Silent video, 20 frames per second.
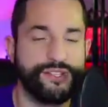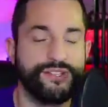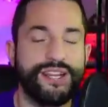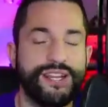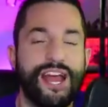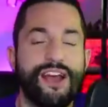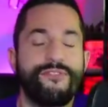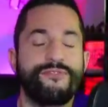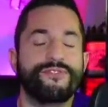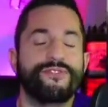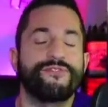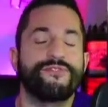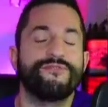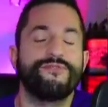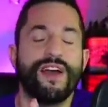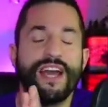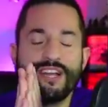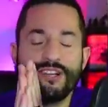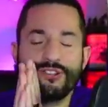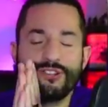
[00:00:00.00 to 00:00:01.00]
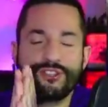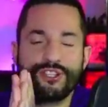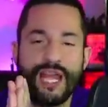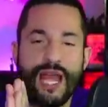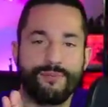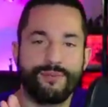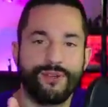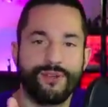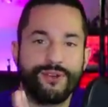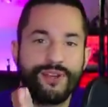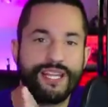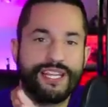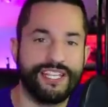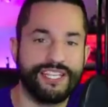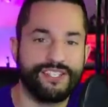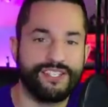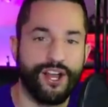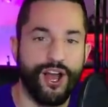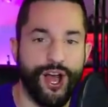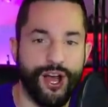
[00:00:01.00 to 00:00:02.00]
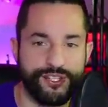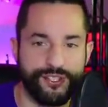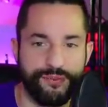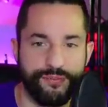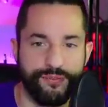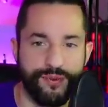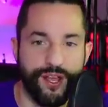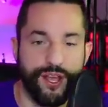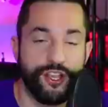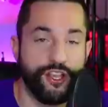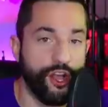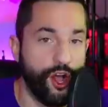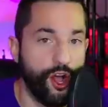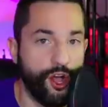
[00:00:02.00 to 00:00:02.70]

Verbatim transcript: So now for the final chapter in this awesome